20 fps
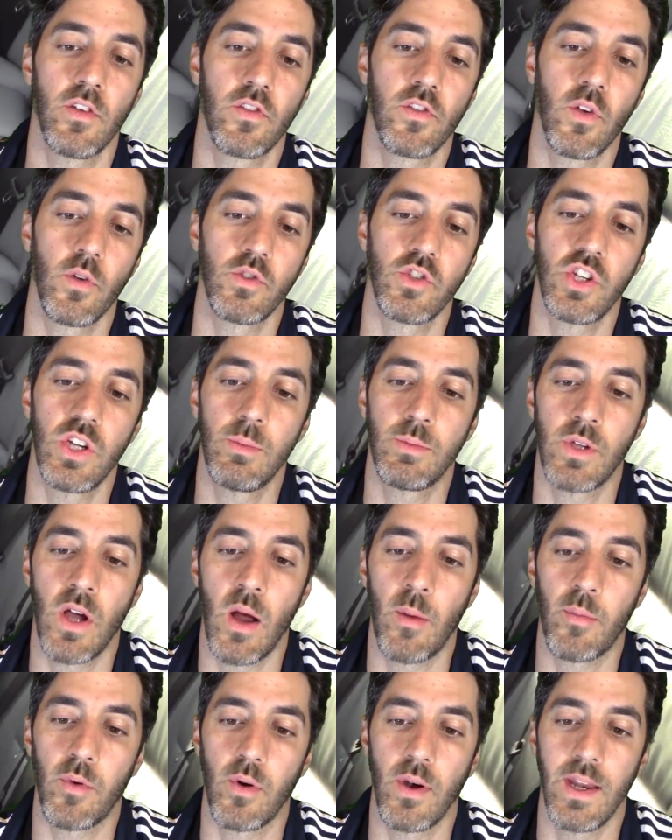so cheap to
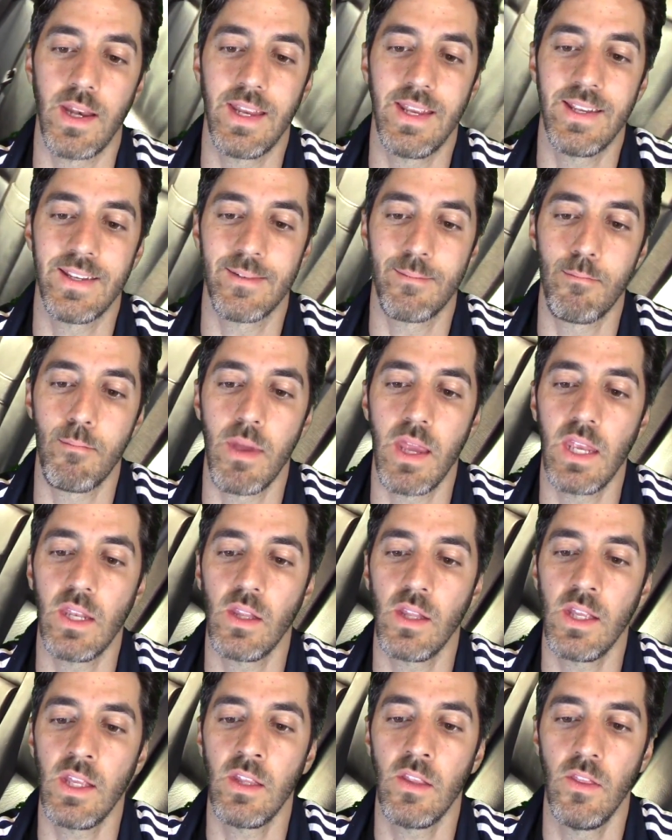operate is
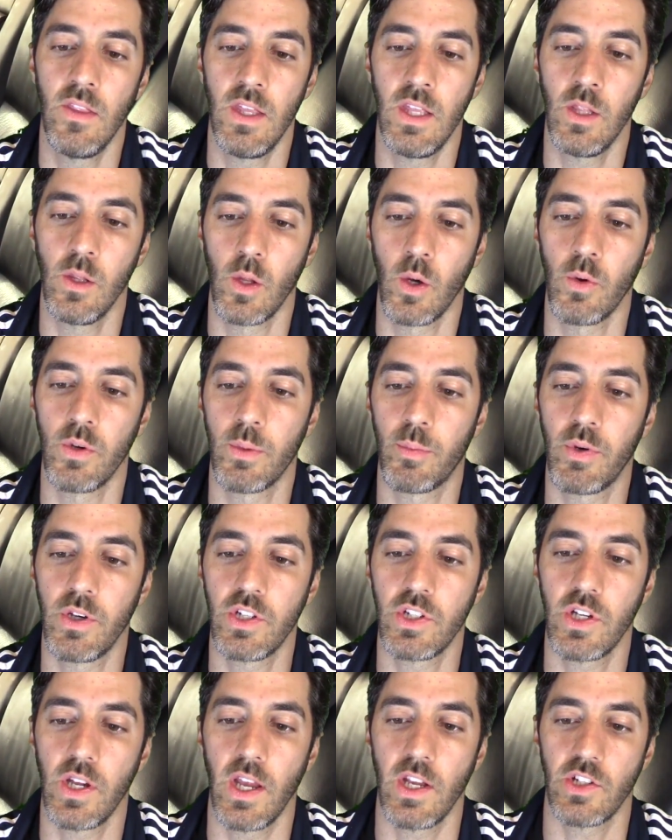mainly the low
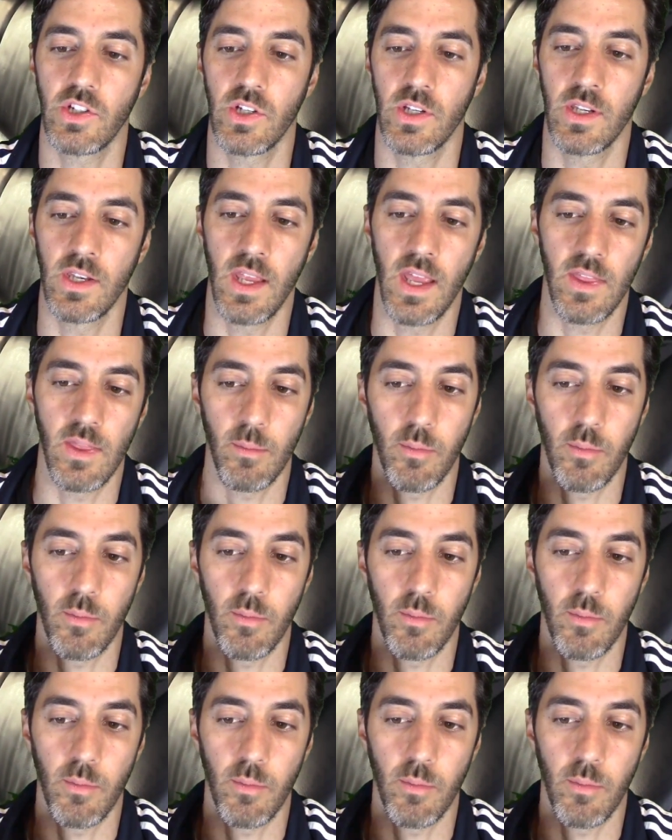depreciation and